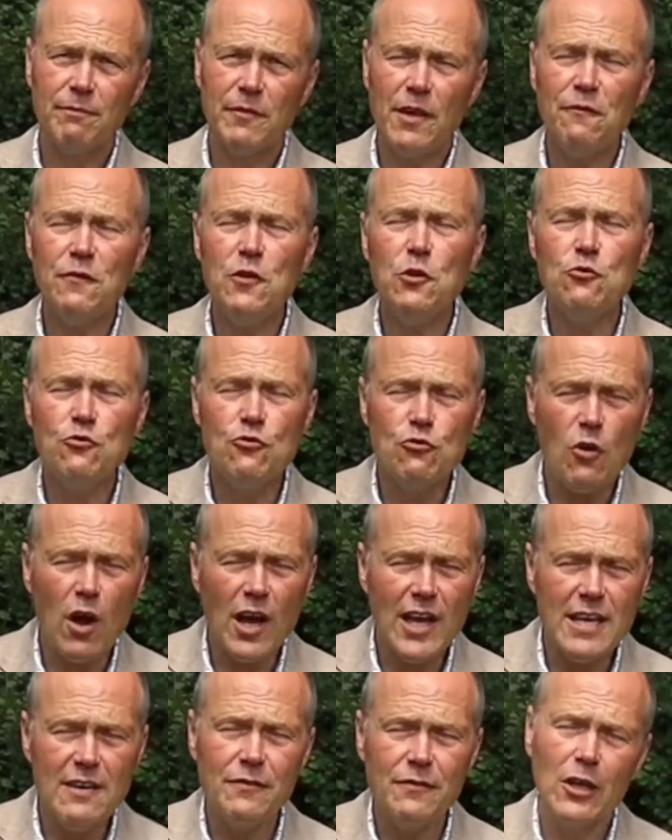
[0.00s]
If you
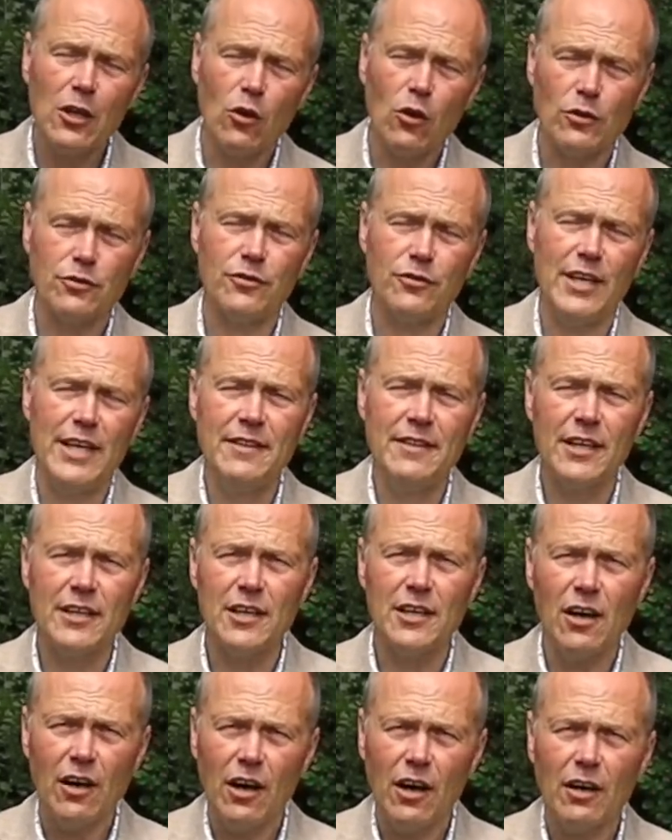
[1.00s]
drive a lot in the
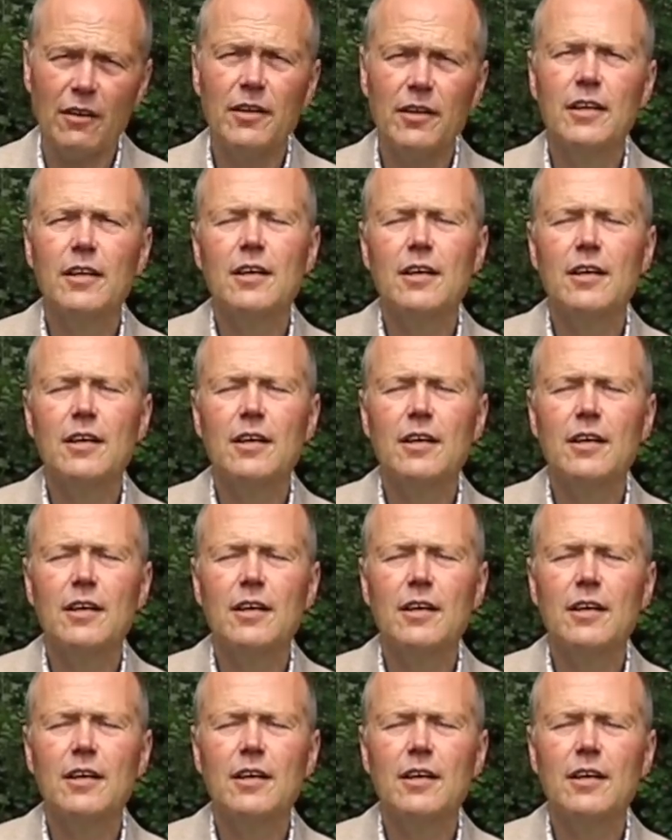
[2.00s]
car,